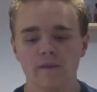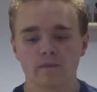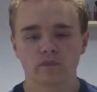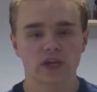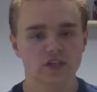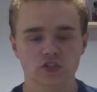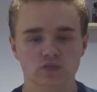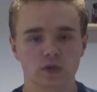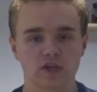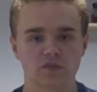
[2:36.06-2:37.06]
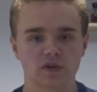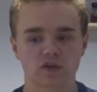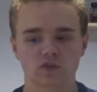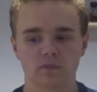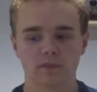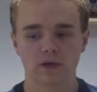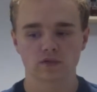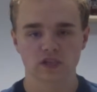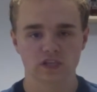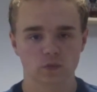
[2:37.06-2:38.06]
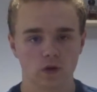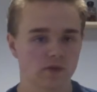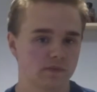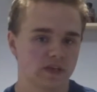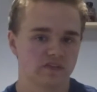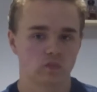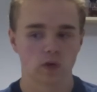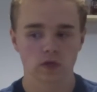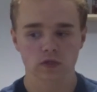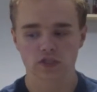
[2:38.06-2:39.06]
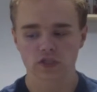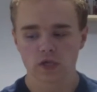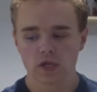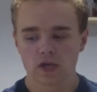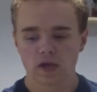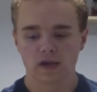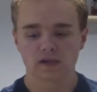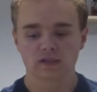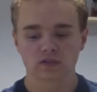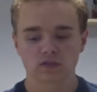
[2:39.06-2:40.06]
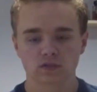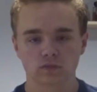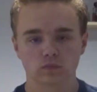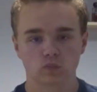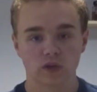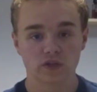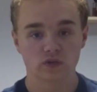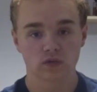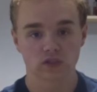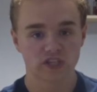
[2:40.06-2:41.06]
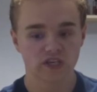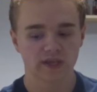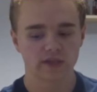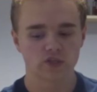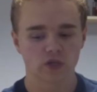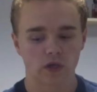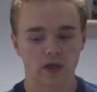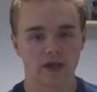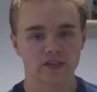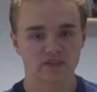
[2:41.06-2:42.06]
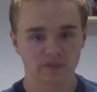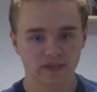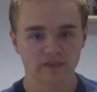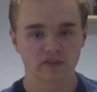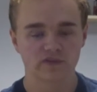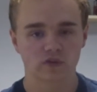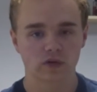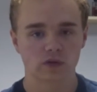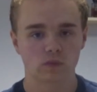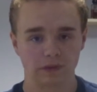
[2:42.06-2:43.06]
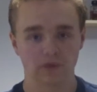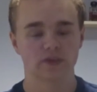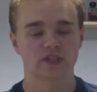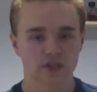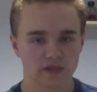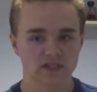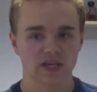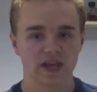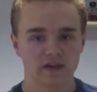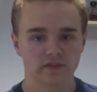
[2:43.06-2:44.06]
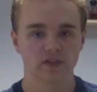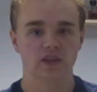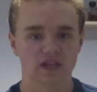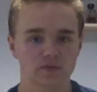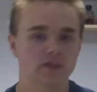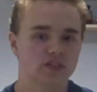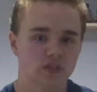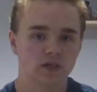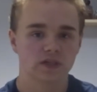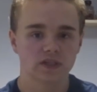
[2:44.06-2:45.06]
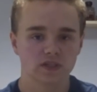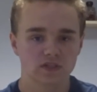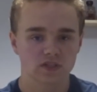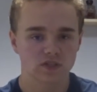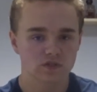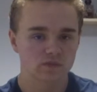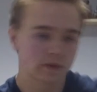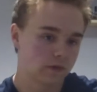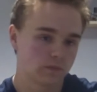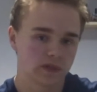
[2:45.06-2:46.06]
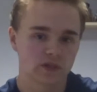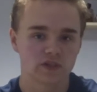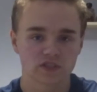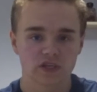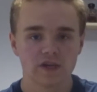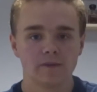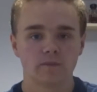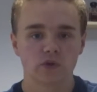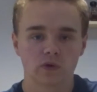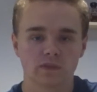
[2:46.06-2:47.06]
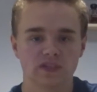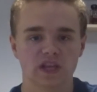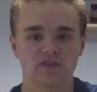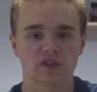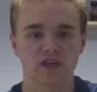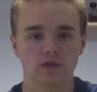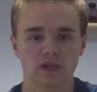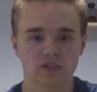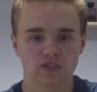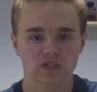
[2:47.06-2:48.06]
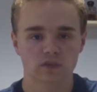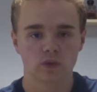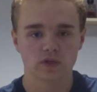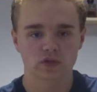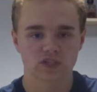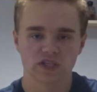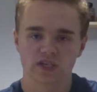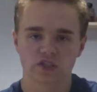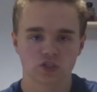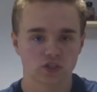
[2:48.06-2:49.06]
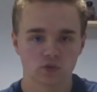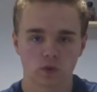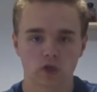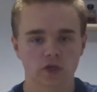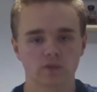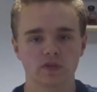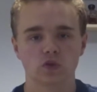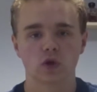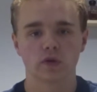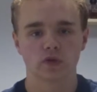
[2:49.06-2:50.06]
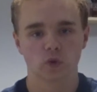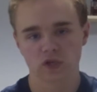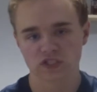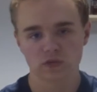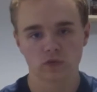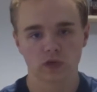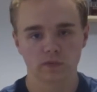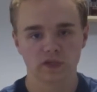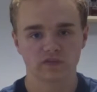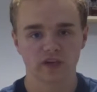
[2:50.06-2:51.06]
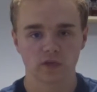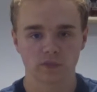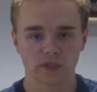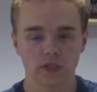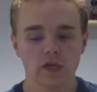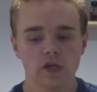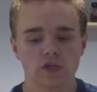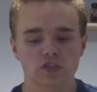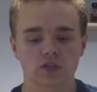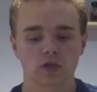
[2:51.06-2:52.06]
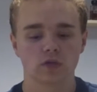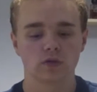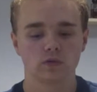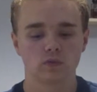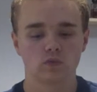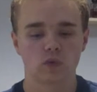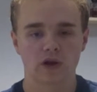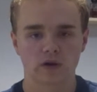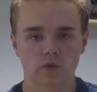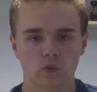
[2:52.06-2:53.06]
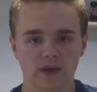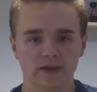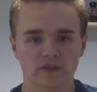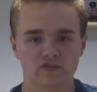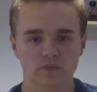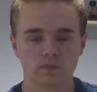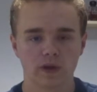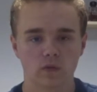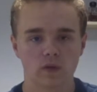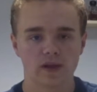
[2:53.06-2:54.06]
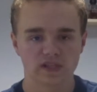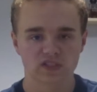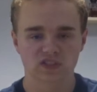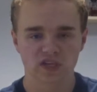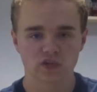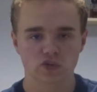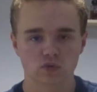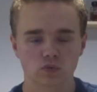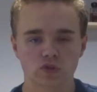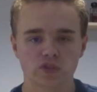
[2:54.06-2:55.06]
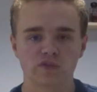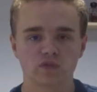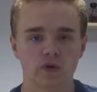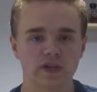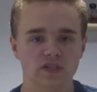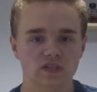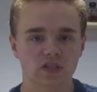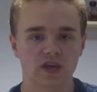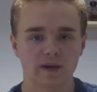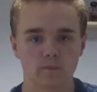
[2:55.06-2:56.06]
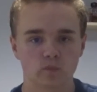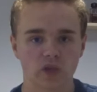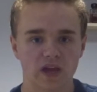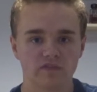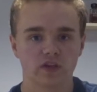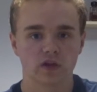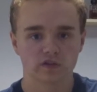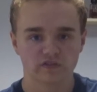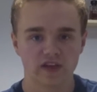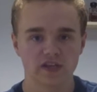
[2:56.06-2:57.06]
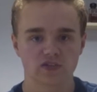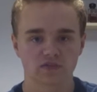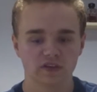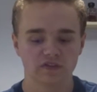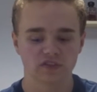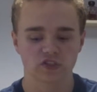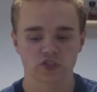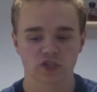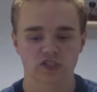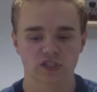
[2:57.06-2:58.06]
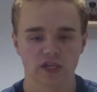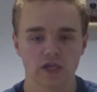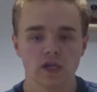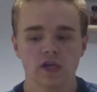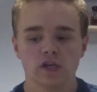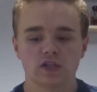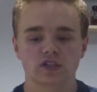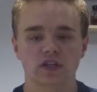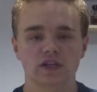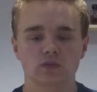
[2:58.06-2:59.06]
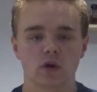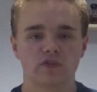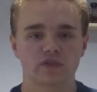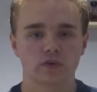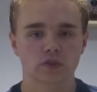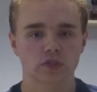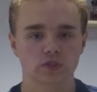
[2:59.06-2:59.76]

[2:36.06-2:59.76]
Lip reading: That's just my experience with belts. That's what I believe works. And when you're a teenager and you've been lifting for a little while and you're starting to get heavier, that's when you start needing to use a belt, because you want to be safe, okay? As I said, when you're a teenager, you are going to be growing, you are still going to be developing. So wearing a weightlifting belt is essential once you've got into that heavier phase of lifting, should I say. So that's what I feel.